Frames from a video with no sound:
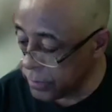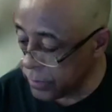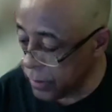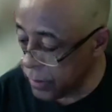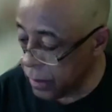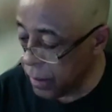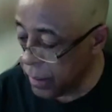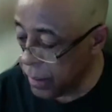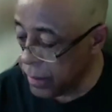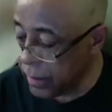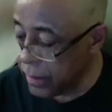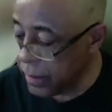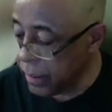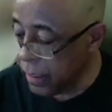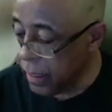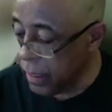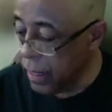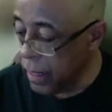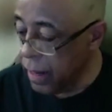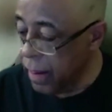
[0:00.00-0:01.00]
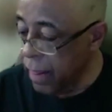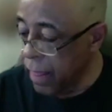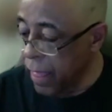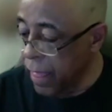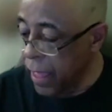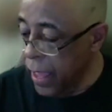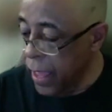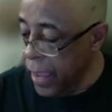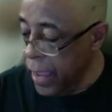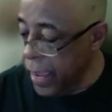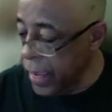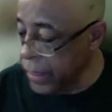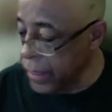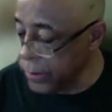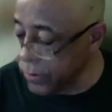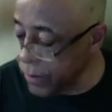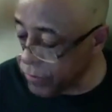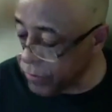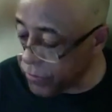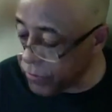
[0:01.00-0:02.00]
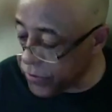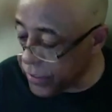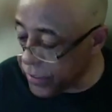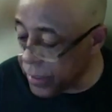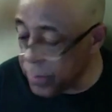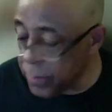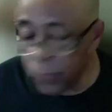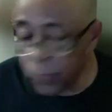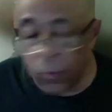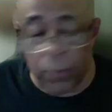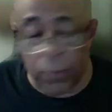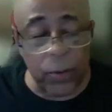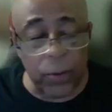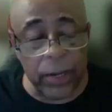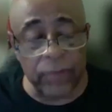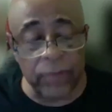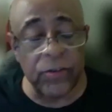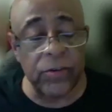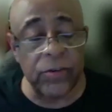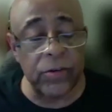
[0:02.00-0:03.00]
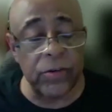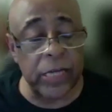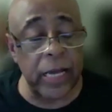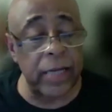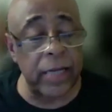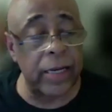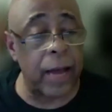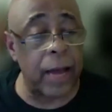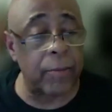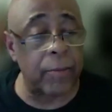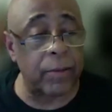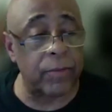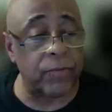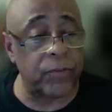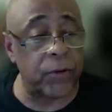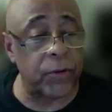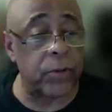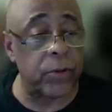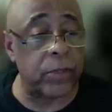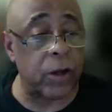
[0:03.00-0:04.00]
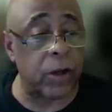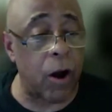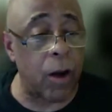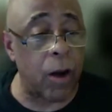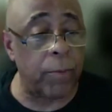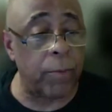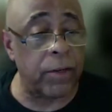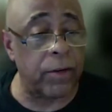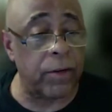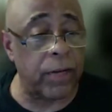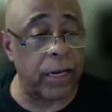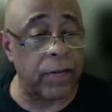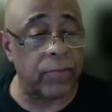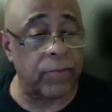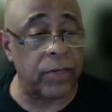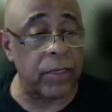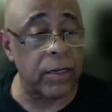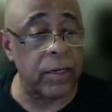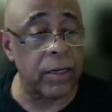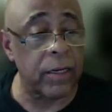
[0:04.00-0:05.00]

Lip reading: All right. And you have to forgive me. What branch did you say? Now I'm confused. Army or Navy?